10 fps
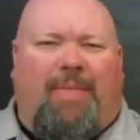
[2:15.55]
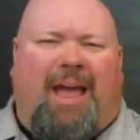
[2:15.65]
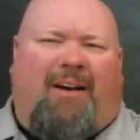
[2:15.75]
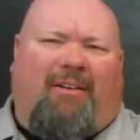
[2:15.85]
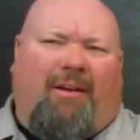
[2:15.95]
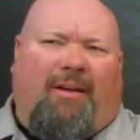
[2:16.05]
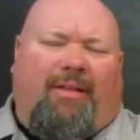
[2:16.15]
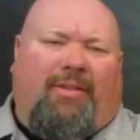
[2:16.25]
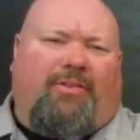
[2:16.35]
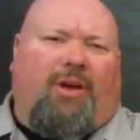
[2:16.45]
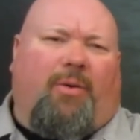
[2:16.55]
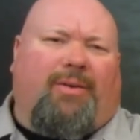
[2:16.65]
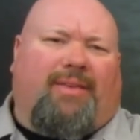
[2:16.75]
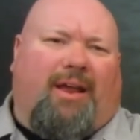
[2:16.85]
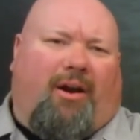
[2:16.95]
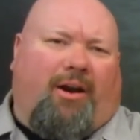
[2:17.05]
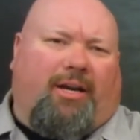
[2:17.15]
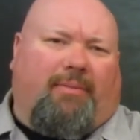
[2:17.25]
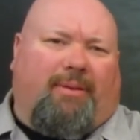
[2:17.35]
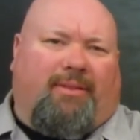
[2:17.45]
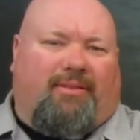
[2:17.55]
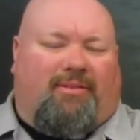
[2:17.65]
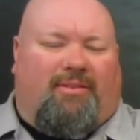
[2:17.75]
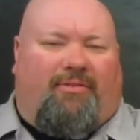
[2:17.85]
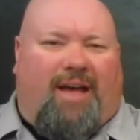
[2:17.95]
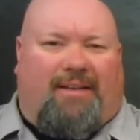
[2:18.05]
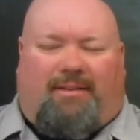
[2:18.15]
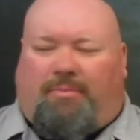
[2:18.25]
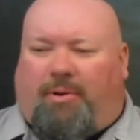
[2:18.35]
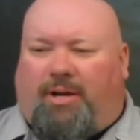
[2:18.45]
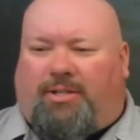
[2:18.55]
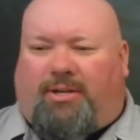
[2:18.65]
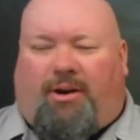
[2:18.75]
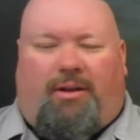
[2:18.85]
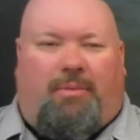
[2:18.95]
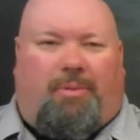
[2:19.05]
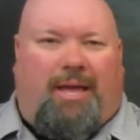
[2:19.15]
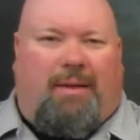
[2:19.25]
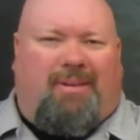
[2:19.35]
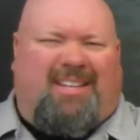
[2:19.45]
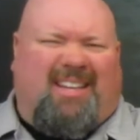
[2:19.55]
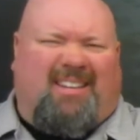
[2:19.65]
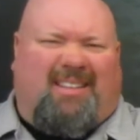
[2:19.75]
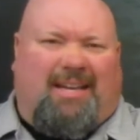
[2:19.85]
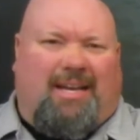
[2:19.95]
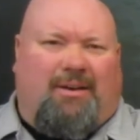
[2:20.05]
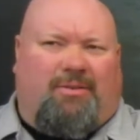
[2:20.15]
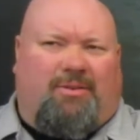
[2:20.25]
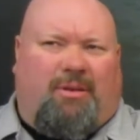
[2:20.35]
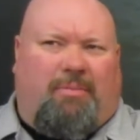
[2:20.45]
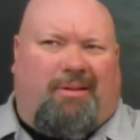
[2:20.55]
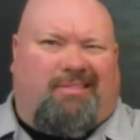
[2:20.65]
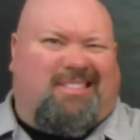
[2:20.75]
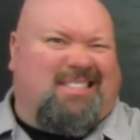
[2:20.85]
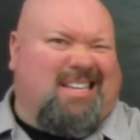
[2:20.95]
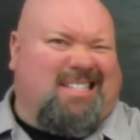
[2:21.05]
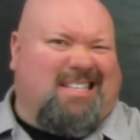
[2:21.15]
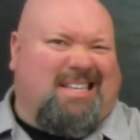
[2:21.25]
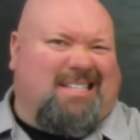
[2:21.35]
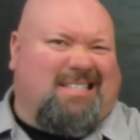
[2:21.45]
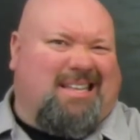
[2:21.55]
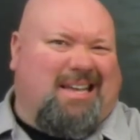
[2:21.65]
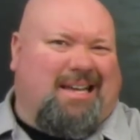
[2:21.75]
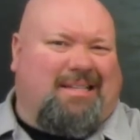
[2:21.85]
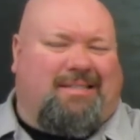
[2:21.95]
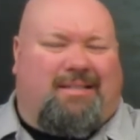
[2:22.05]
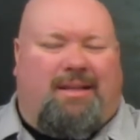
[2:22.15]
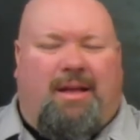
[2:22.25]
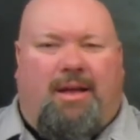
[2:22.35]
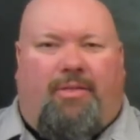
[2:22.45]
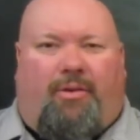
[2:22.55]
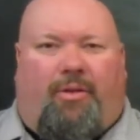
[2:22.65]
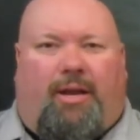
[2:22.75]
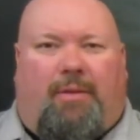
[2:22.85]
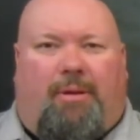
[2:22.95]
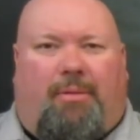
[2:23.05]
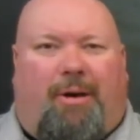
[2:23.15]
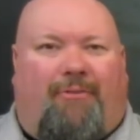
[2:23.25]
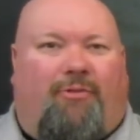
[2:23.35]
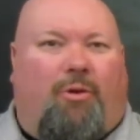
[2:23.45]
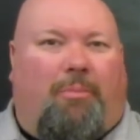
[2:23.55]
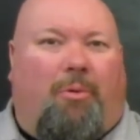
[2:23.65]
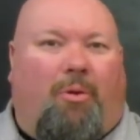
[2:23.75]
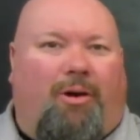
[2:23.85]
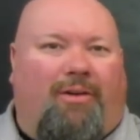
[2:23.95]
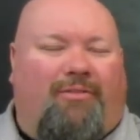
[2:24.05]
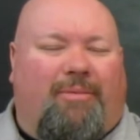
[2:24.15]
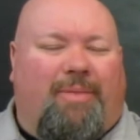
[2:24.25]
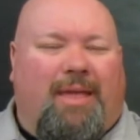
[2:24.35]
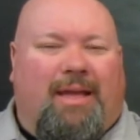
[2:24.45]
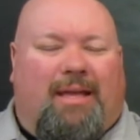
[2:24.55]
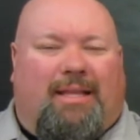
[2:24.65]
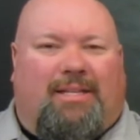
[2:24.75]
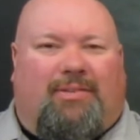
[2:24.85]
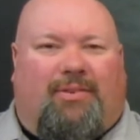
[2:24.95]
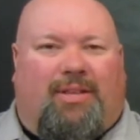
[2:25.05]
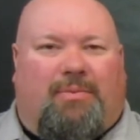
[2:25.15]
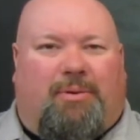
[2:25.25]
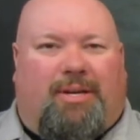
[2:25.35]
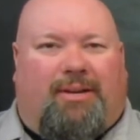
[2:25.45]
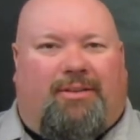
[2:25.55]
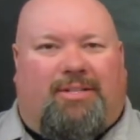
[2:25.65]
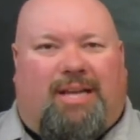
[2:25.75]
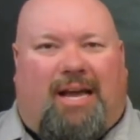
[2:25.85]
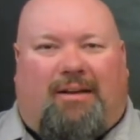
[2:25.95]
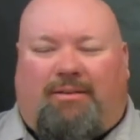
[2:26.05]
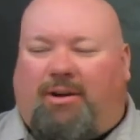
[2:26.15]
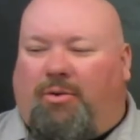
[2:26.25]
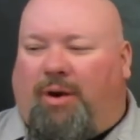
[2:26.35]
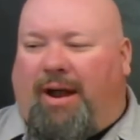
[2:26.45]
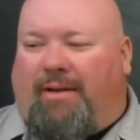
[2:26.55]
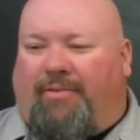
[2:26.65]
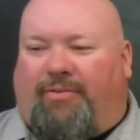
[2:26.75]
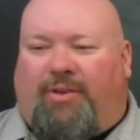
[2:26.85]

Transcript: Now, there's always that argument that this is the fastest production car on the planet, but technically NIO has only built 6 of these things, and they're only going to build about 4 more of them, at least for this particular cycle go around.